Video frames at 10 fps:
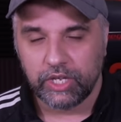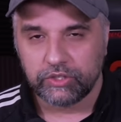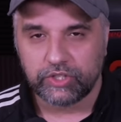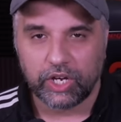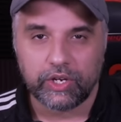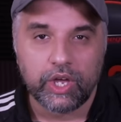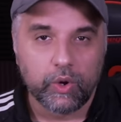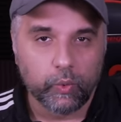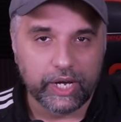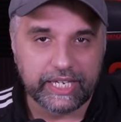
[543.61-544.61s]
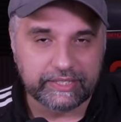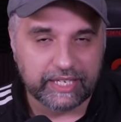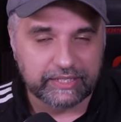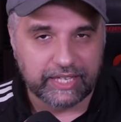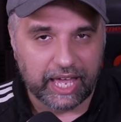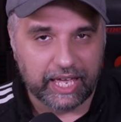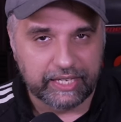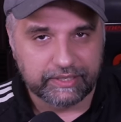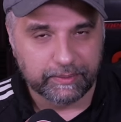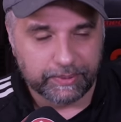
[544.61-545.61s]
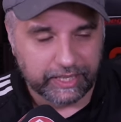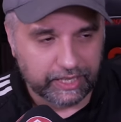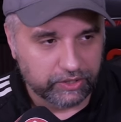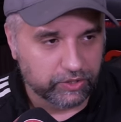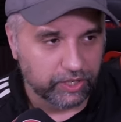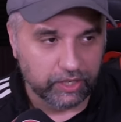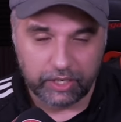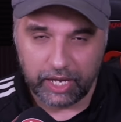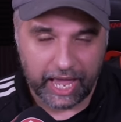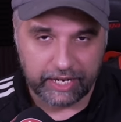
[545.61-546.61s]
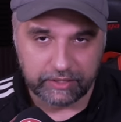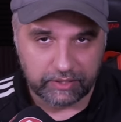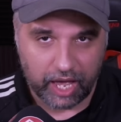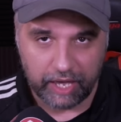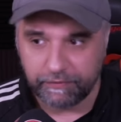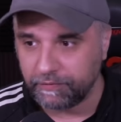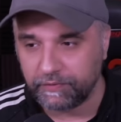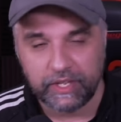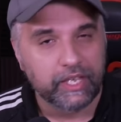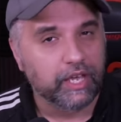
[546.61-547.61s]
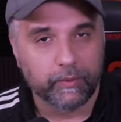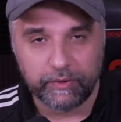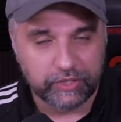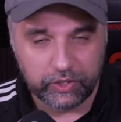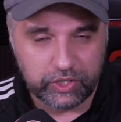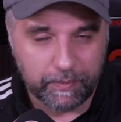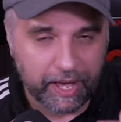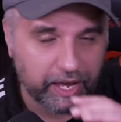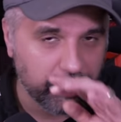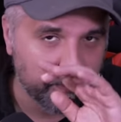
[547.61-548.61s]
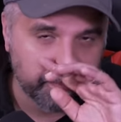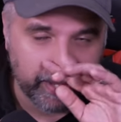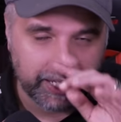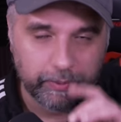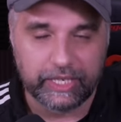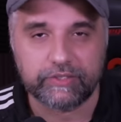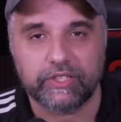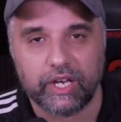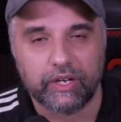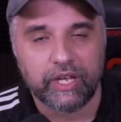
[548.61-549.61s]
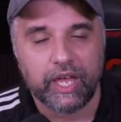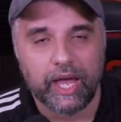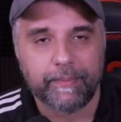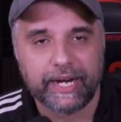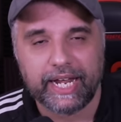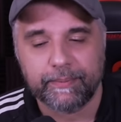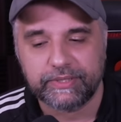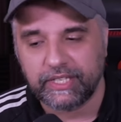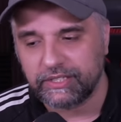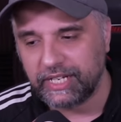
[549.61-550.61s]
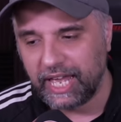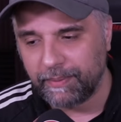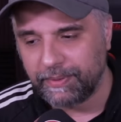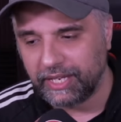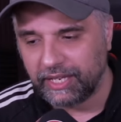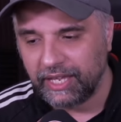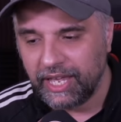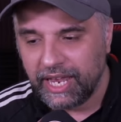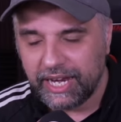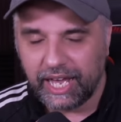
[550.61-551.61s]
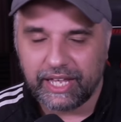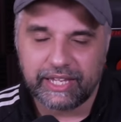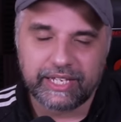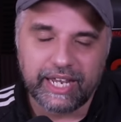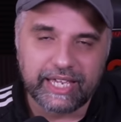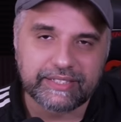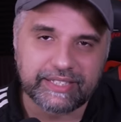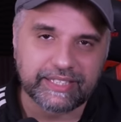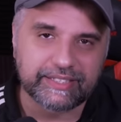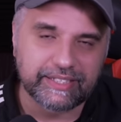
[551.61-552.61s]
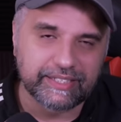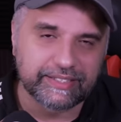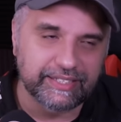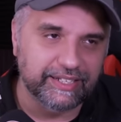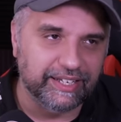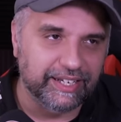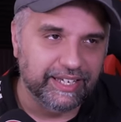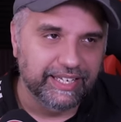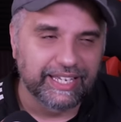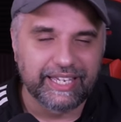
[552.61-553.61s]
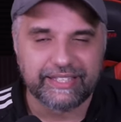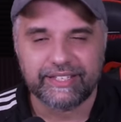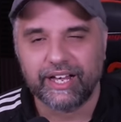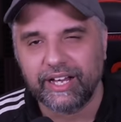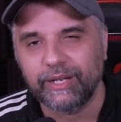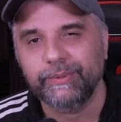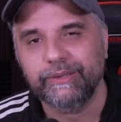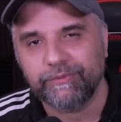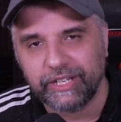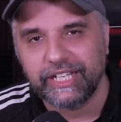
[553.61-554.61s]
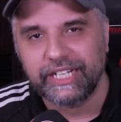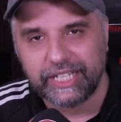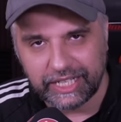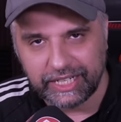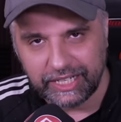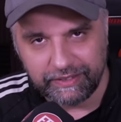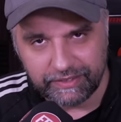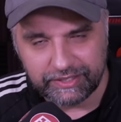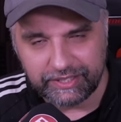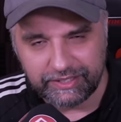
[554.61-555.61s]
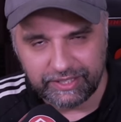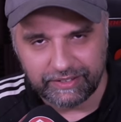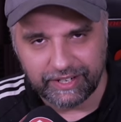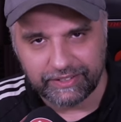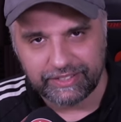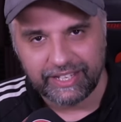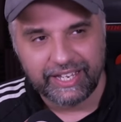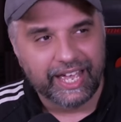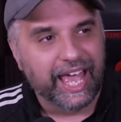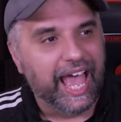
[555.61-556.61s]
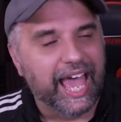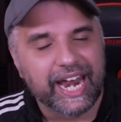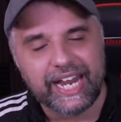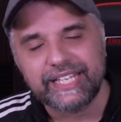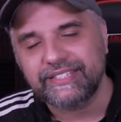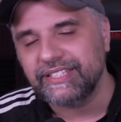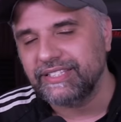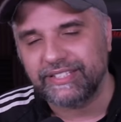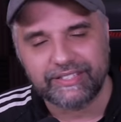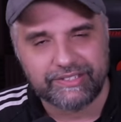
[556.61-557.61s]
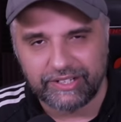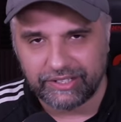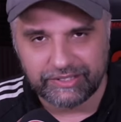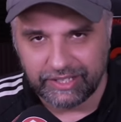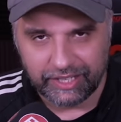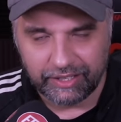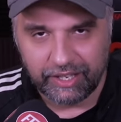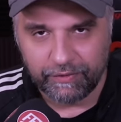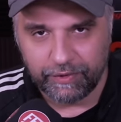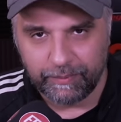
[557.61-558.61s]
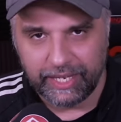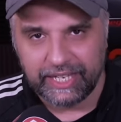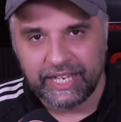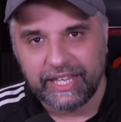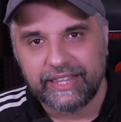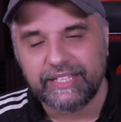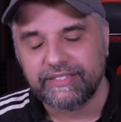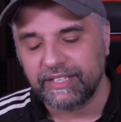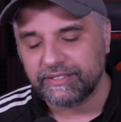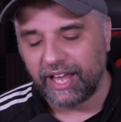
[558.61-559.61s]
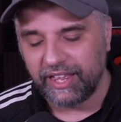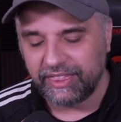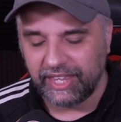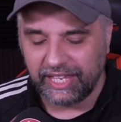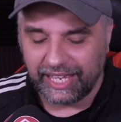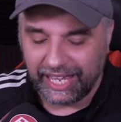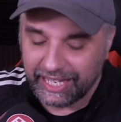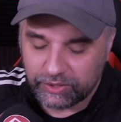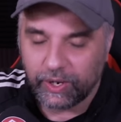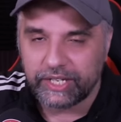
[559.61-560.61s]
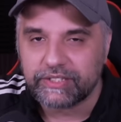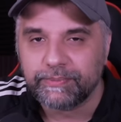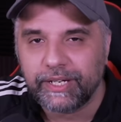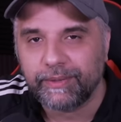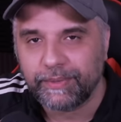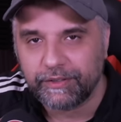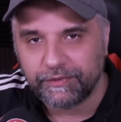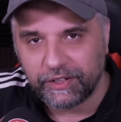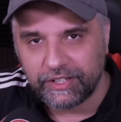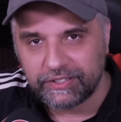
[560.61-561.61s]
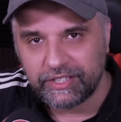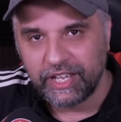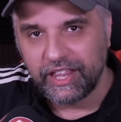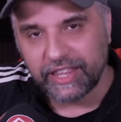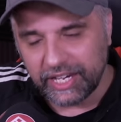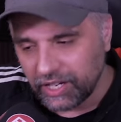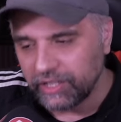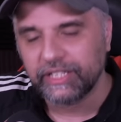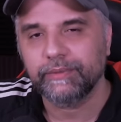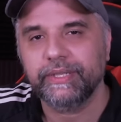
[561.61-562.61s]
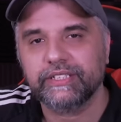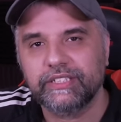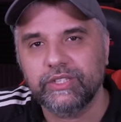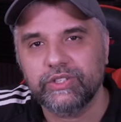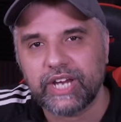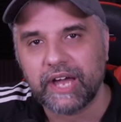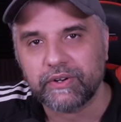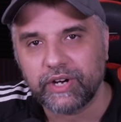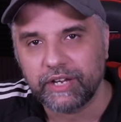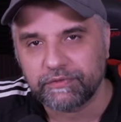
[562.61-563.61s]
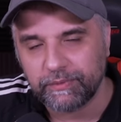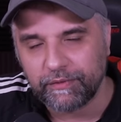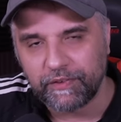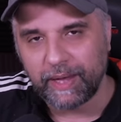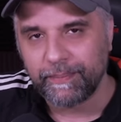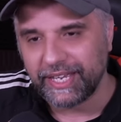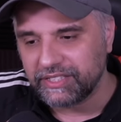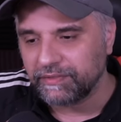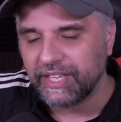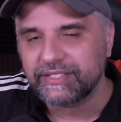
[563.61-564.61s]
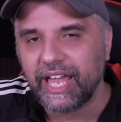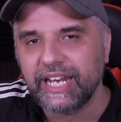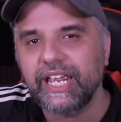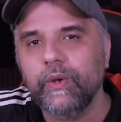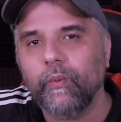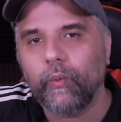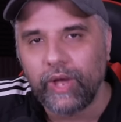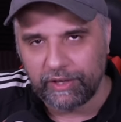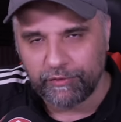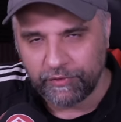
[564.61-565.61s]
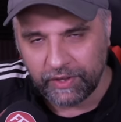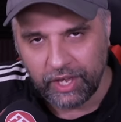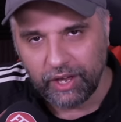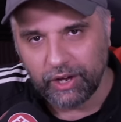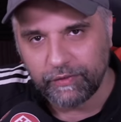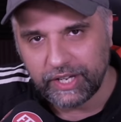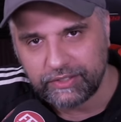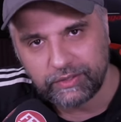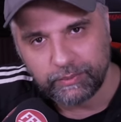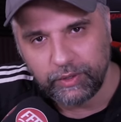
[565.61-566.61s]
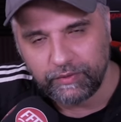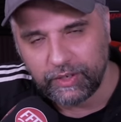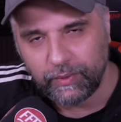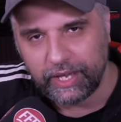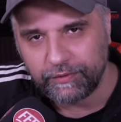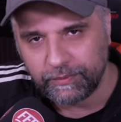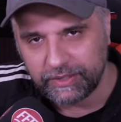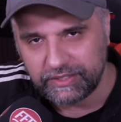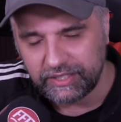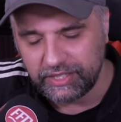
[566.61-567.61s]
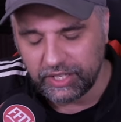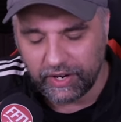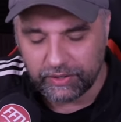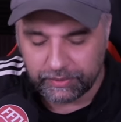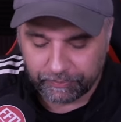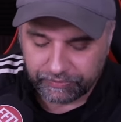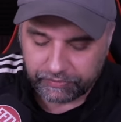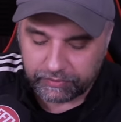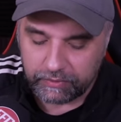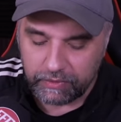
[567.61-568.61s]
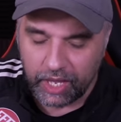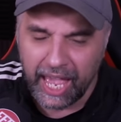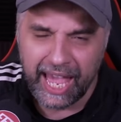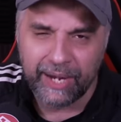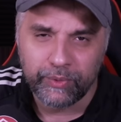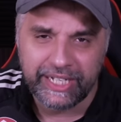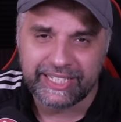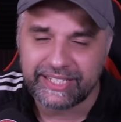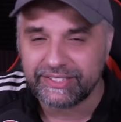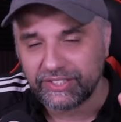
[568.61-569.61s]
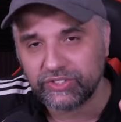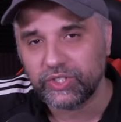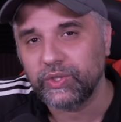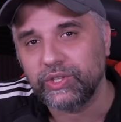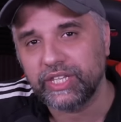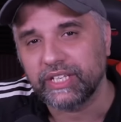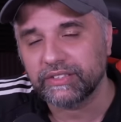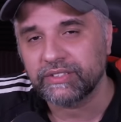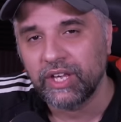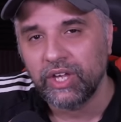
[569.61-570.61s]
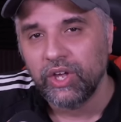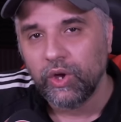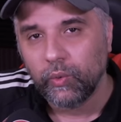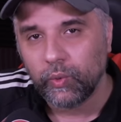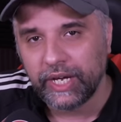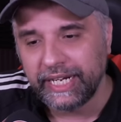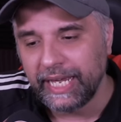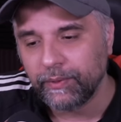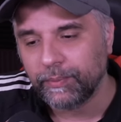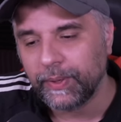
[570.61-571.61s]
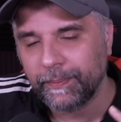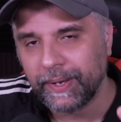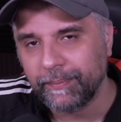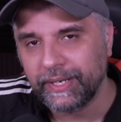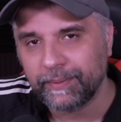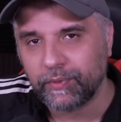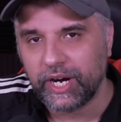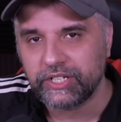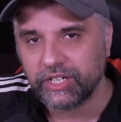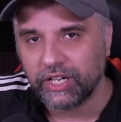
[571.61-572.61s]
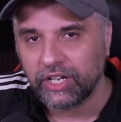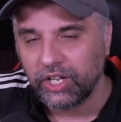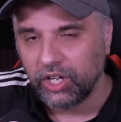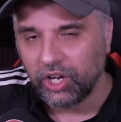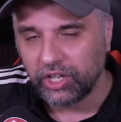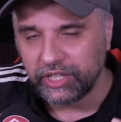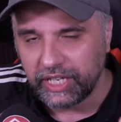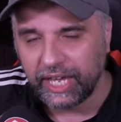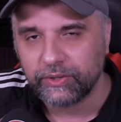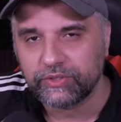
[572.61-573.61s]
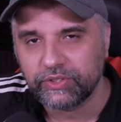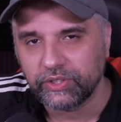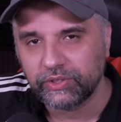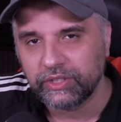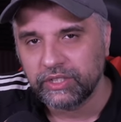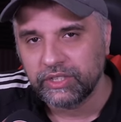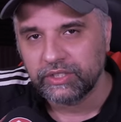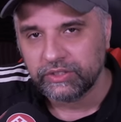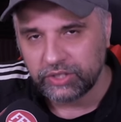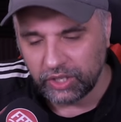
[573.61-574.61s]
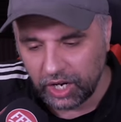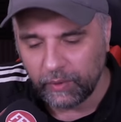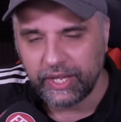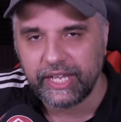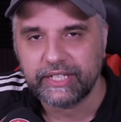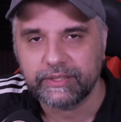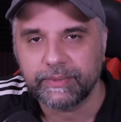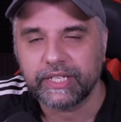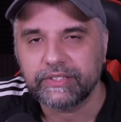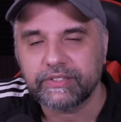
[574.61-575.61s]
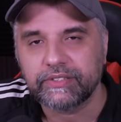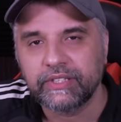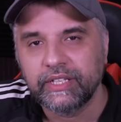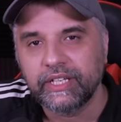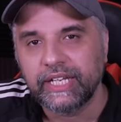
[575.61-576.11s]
So what he says there is completely true. And we've told you about it many weeks ago about that potentially happening. Now, the next thing to consider is, are we really going to leave the city ground? And this is just jostling for me. This is, I think, is quite smart by Forest. They know there'll be a huge outcry from the fan base if there's any whiff of us moving away from the city ground. And what it does is two things. One, it will put public pressure on the council to lower their demands.